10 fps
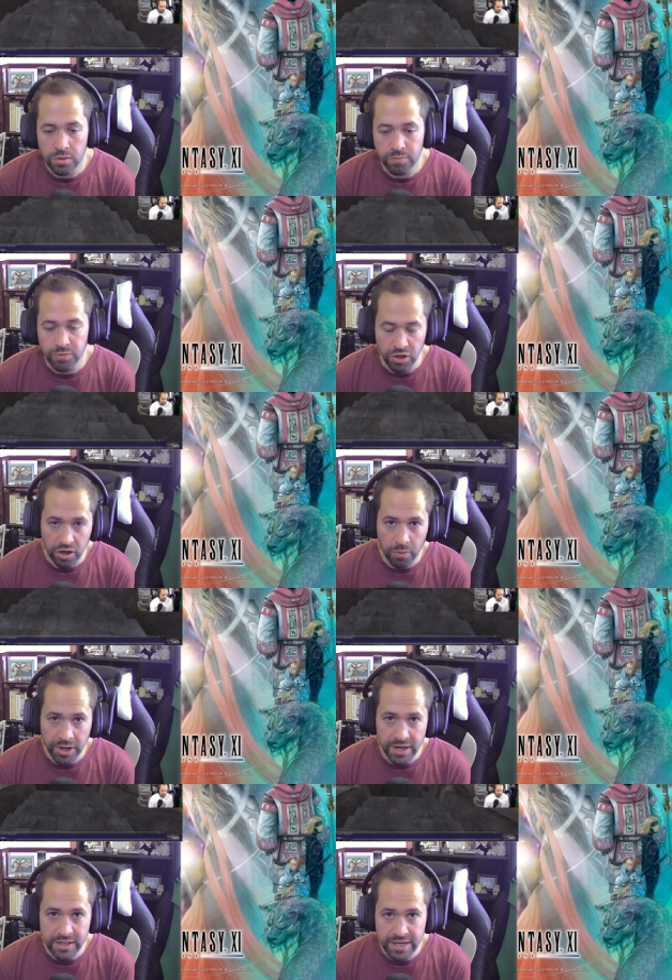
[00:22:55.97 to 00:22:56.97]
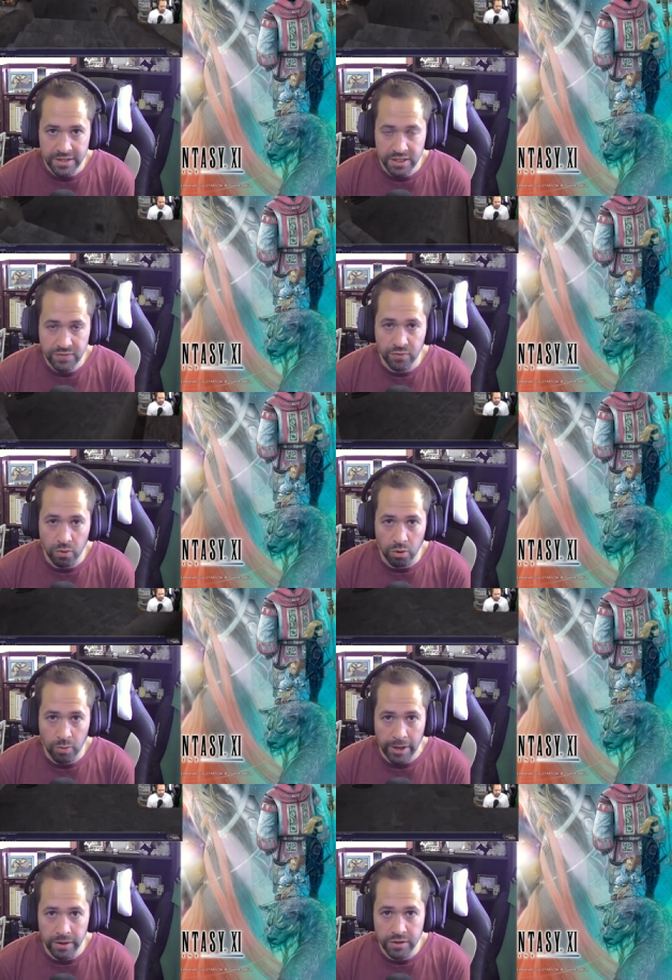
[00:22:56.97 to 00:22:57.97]
You're going to want to take these 4
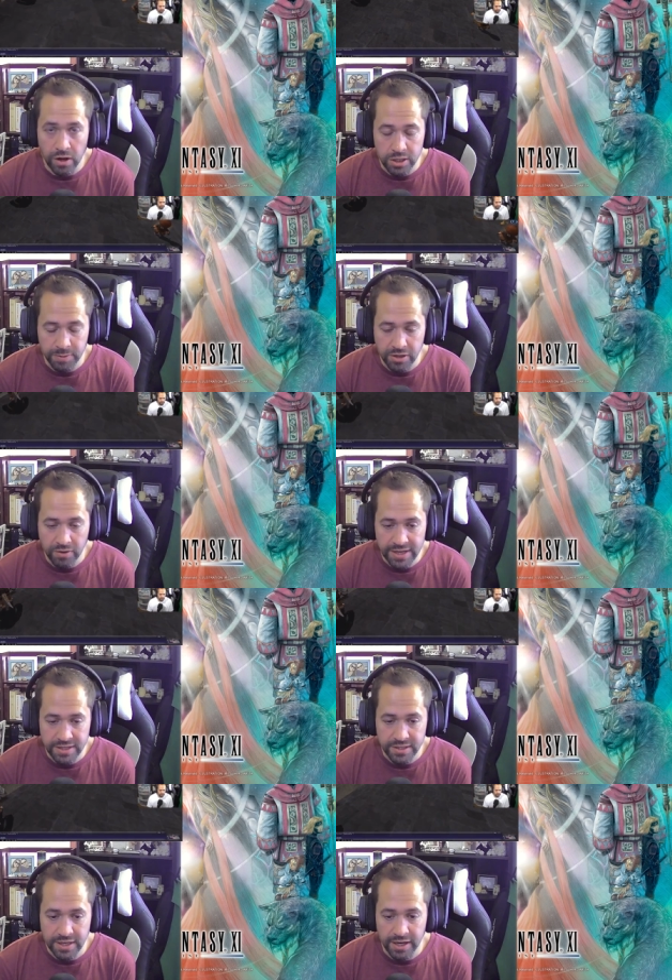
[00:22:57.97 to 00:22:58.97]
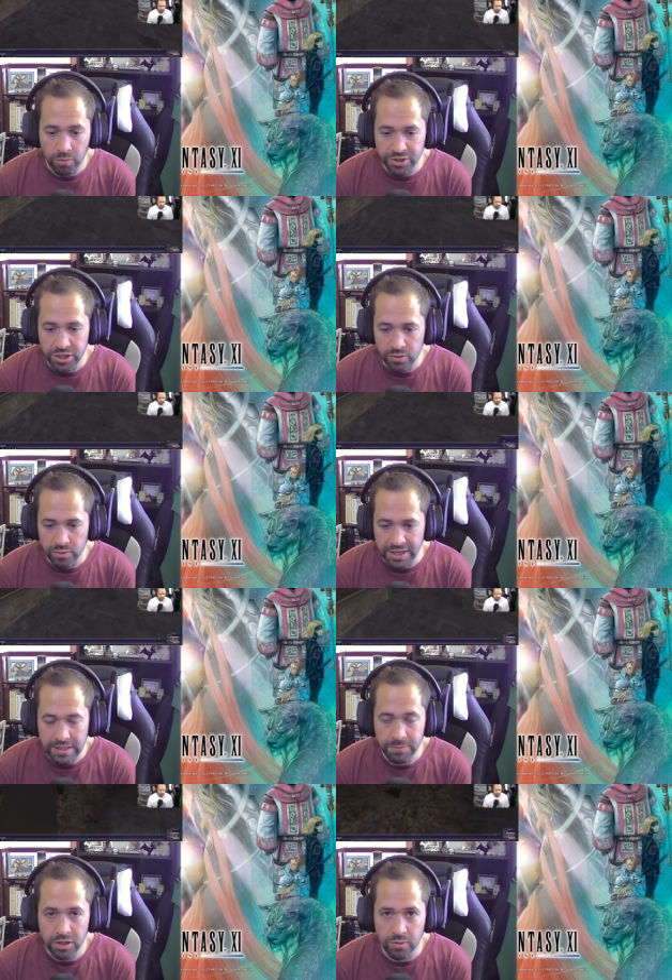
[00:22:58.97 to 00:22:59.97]
wild Gauzbit grasses, and once you
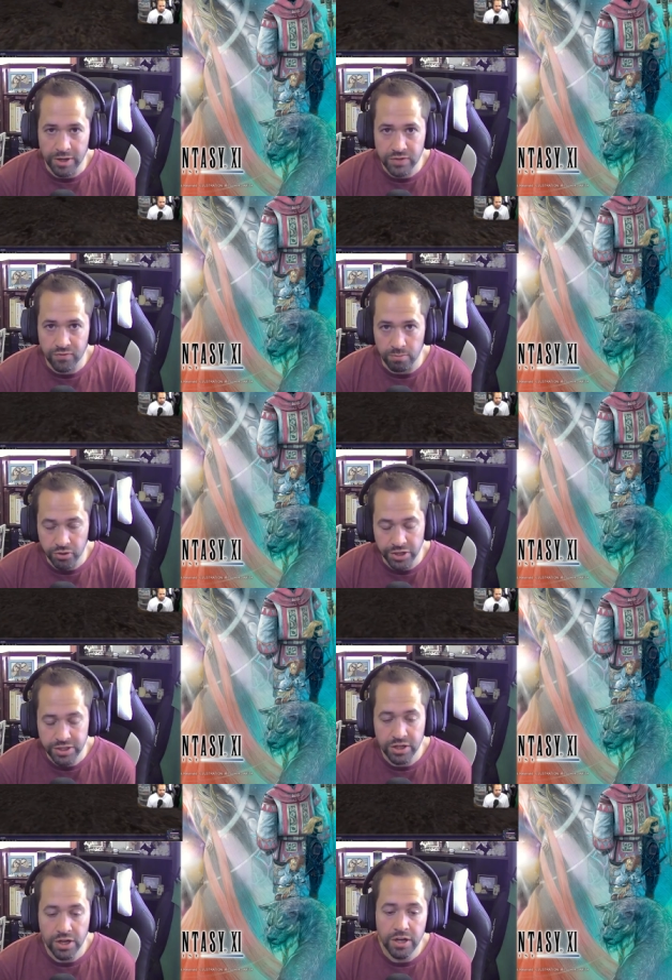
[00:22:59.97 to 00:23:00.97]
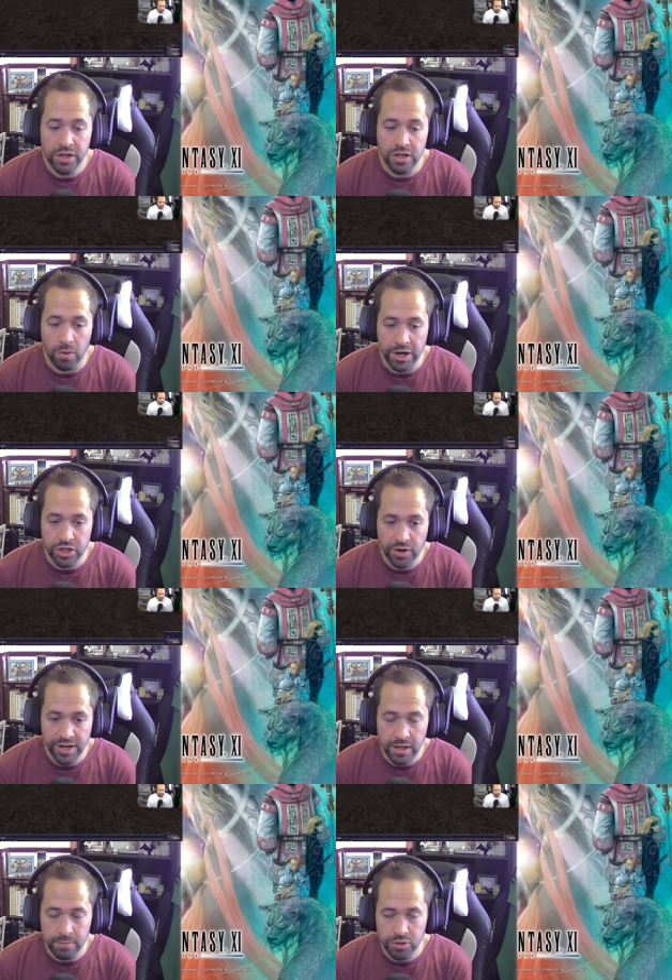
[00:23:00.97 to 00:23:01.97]
accept the quest from Brutus, you'll want to
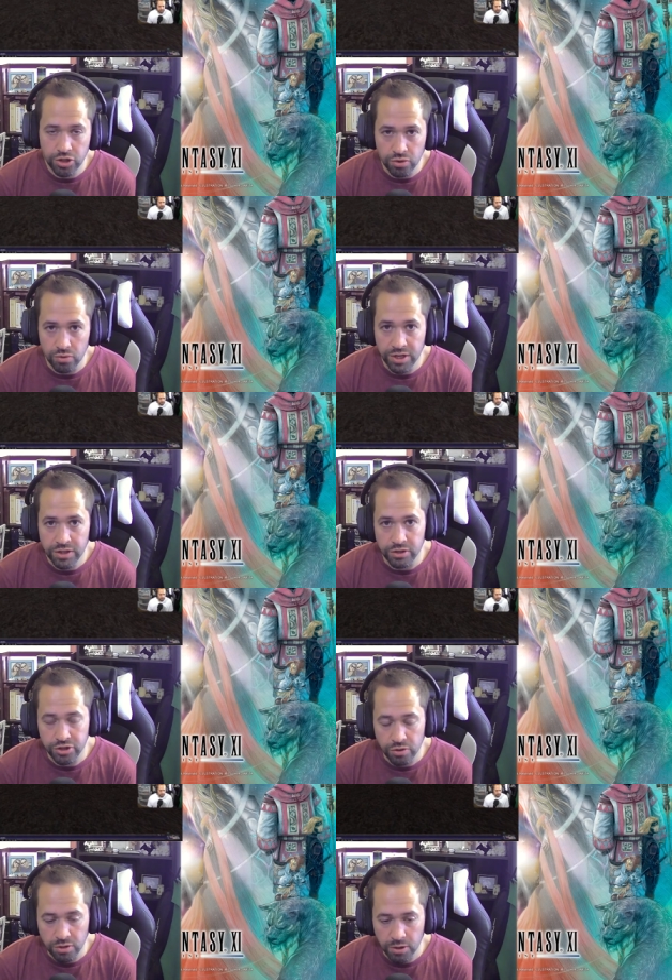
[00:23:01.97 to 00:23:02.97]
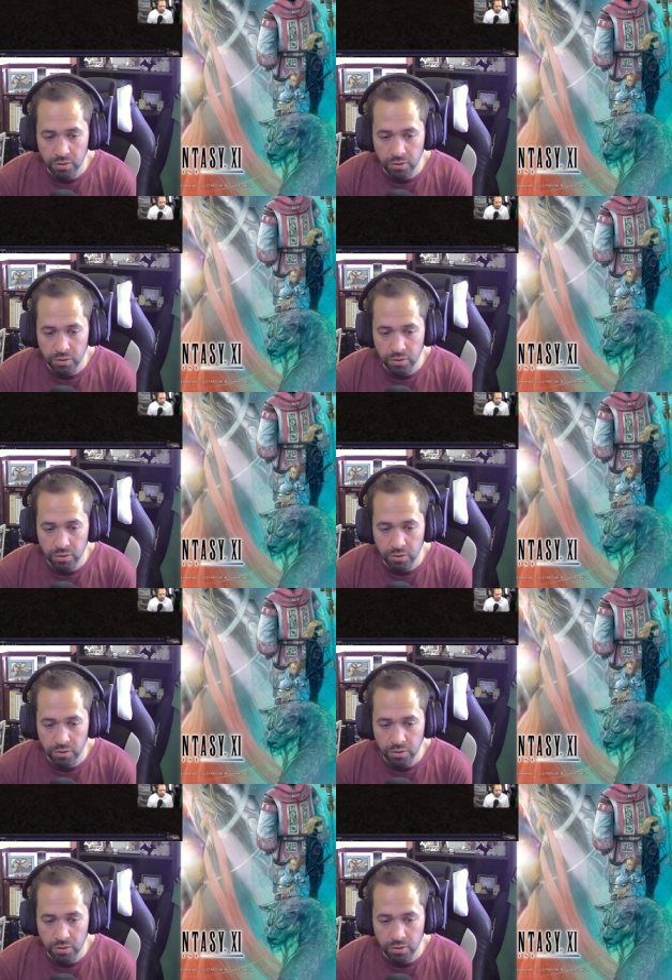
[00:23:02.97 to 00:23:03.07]
trade them to the Chocobo